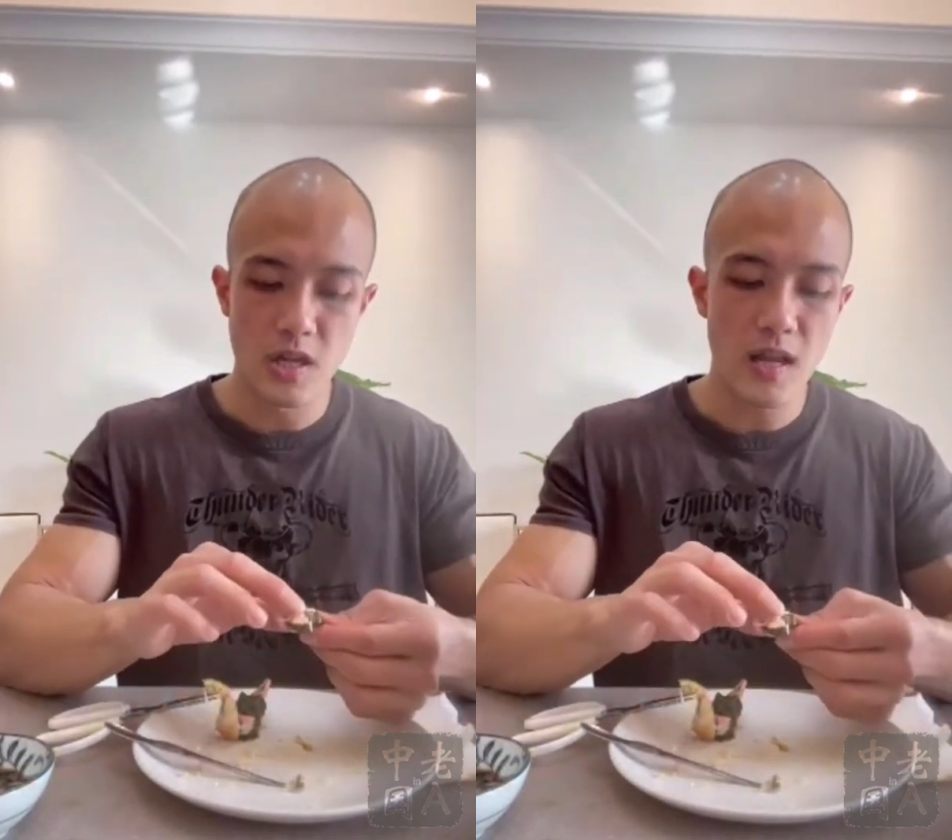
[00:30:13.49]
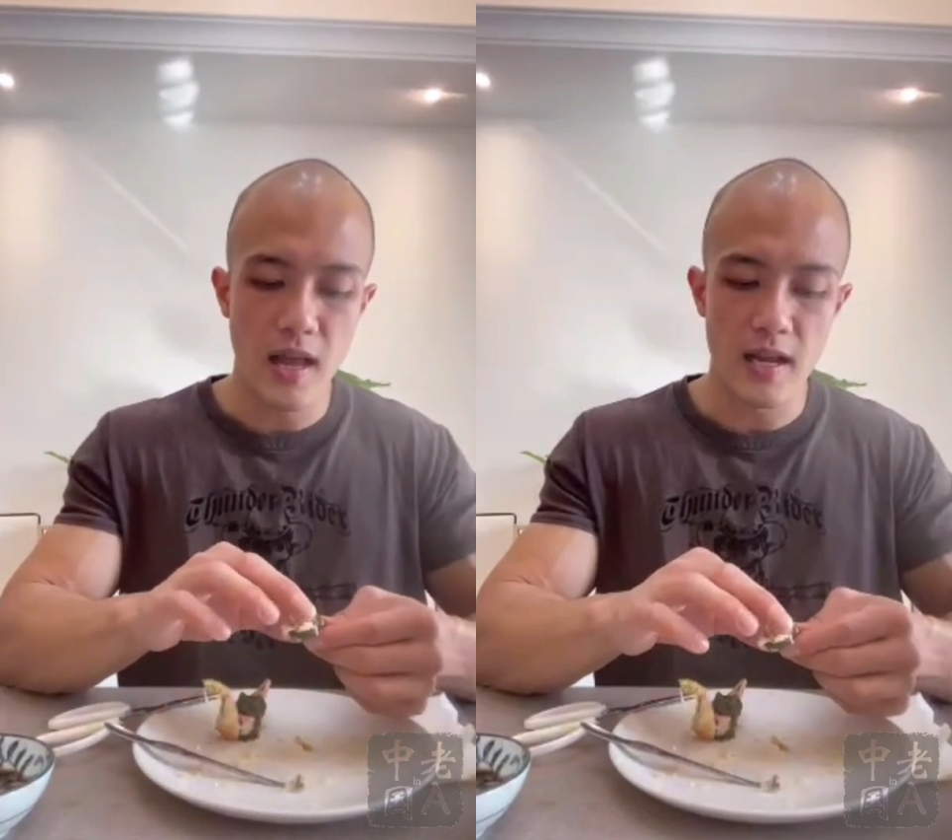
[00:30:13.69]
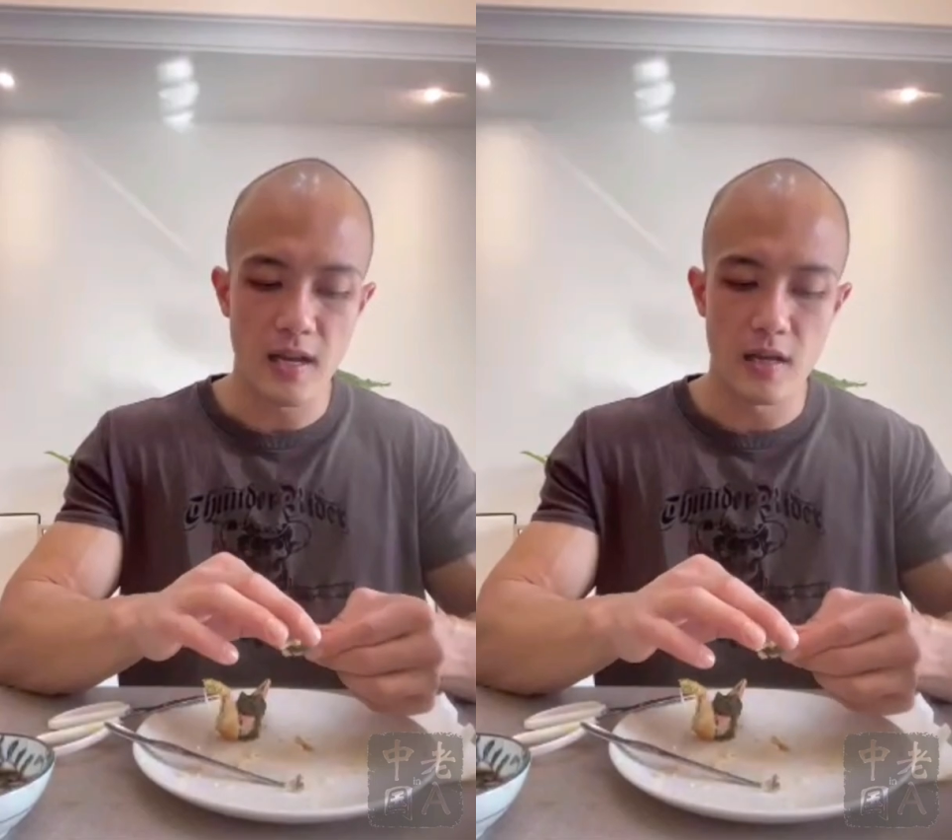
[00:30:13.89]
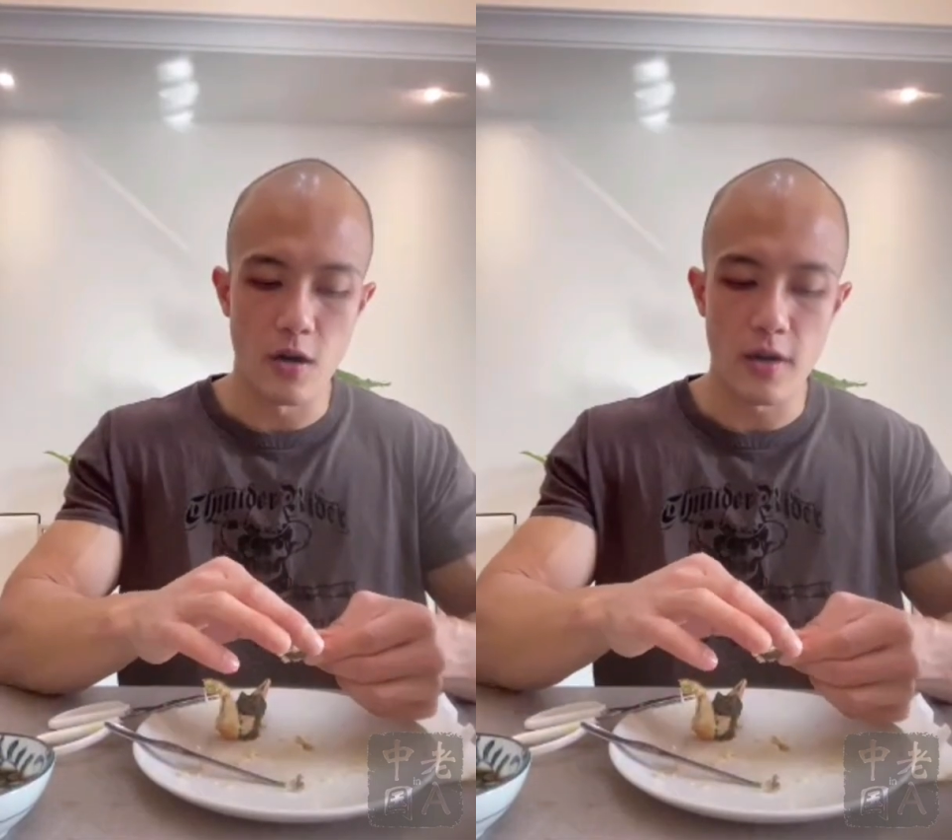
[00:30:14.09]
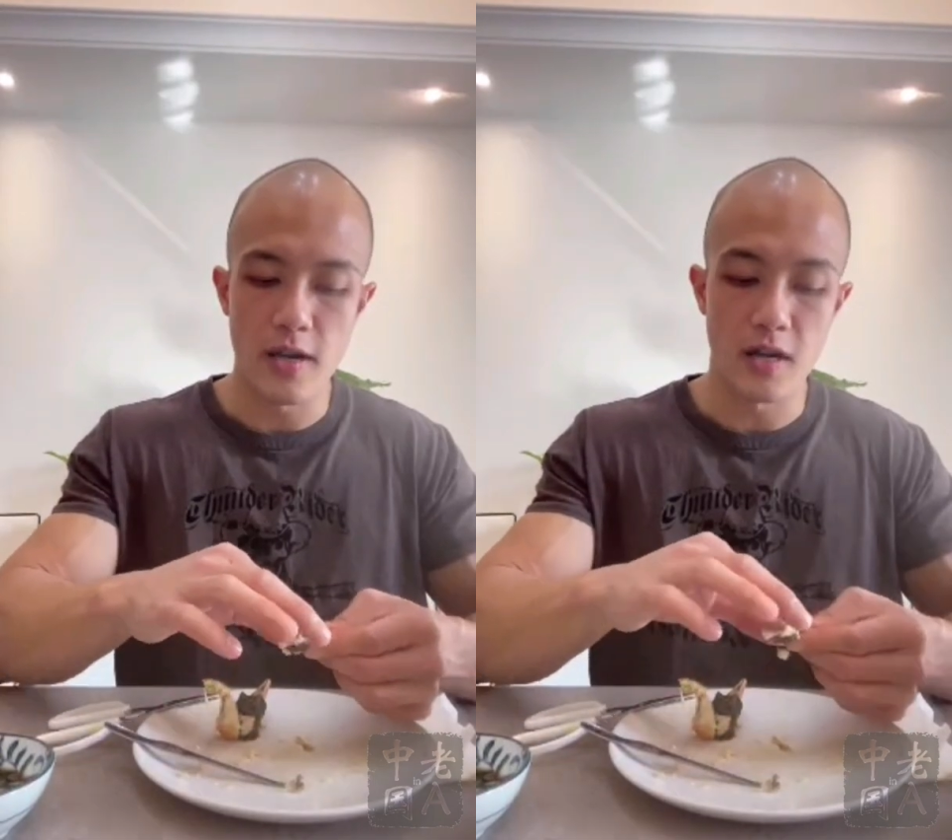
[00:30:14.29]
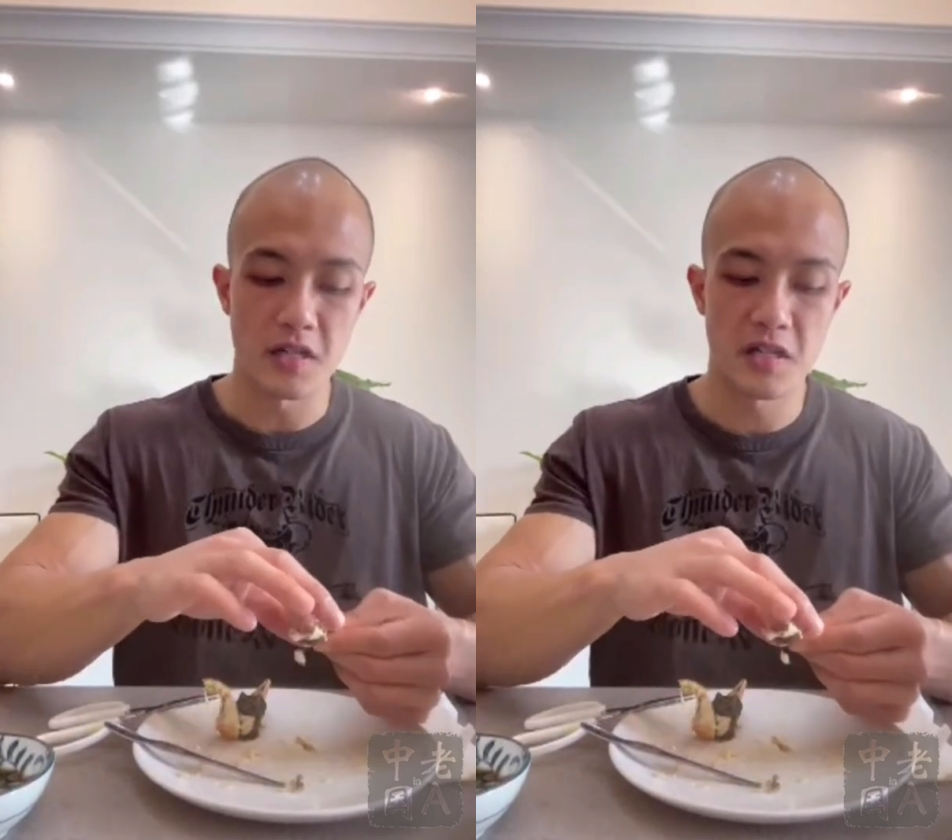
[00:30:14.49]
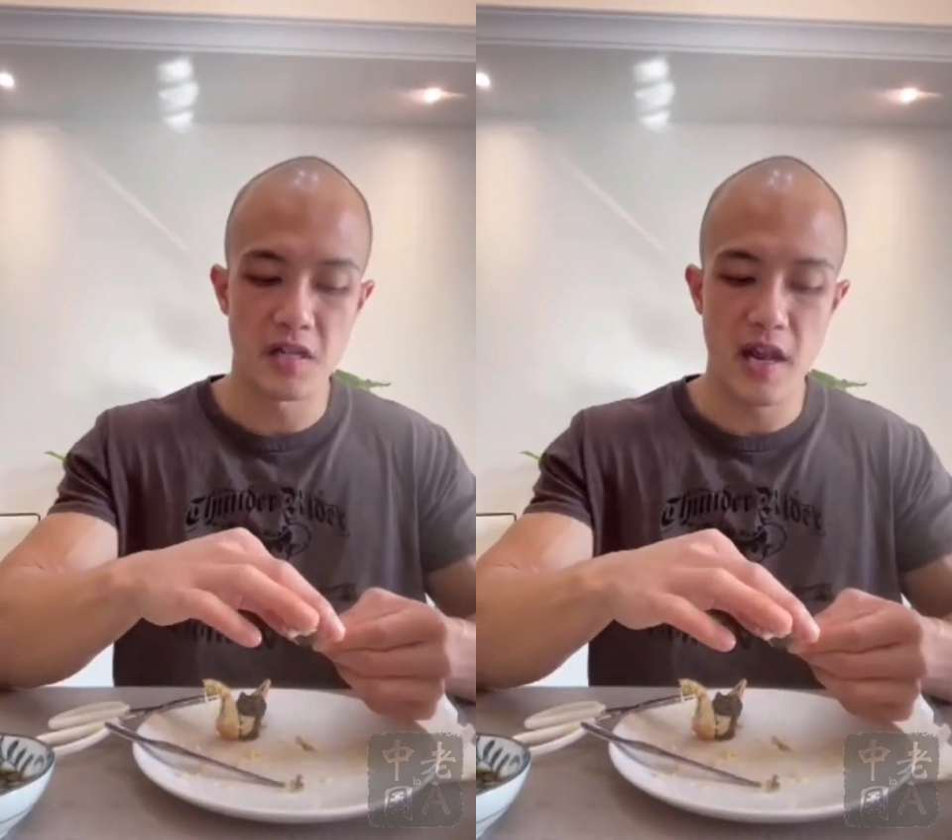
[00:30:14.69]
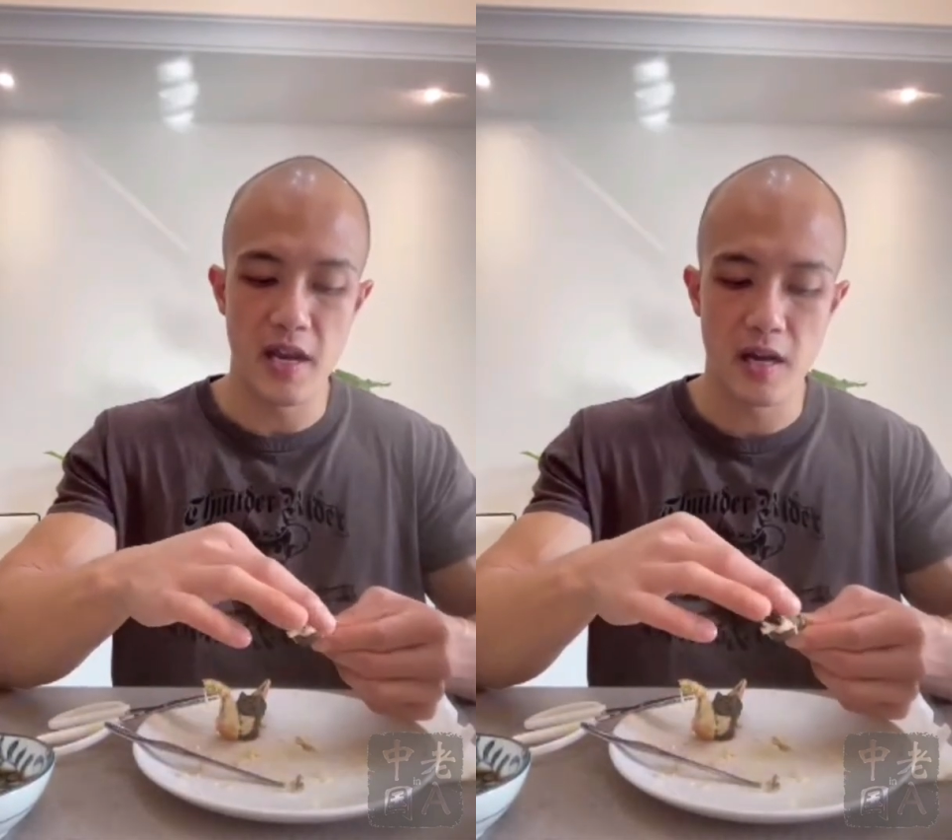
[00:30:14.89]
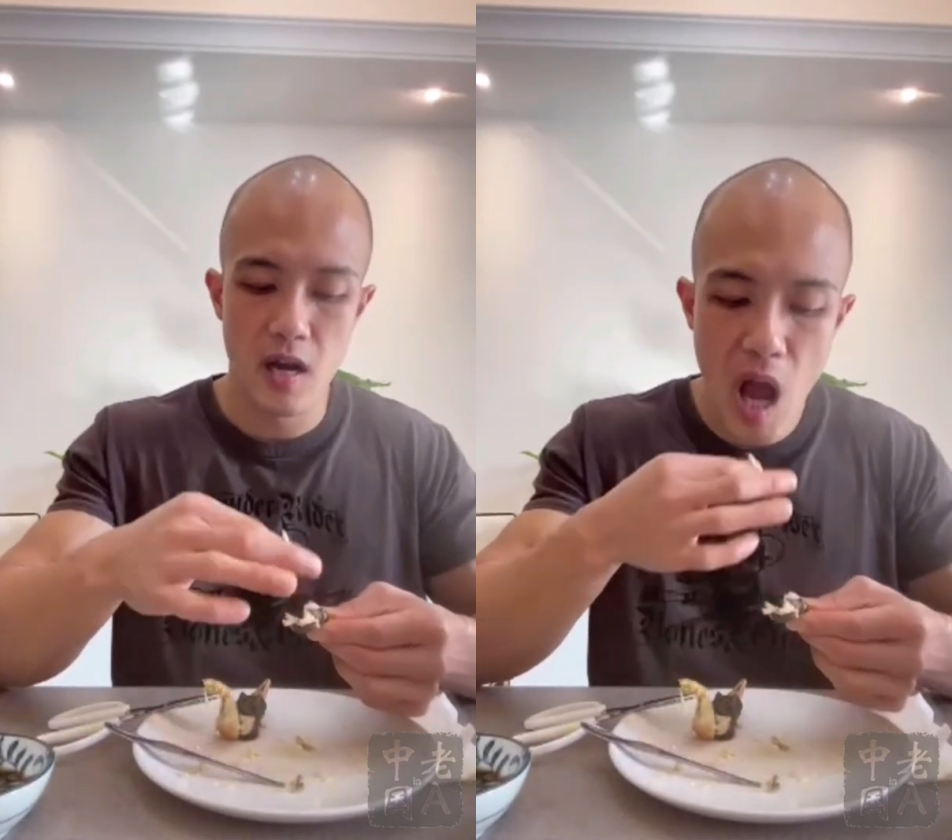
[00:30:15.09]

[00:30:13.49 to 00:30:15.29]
not like eating a steak.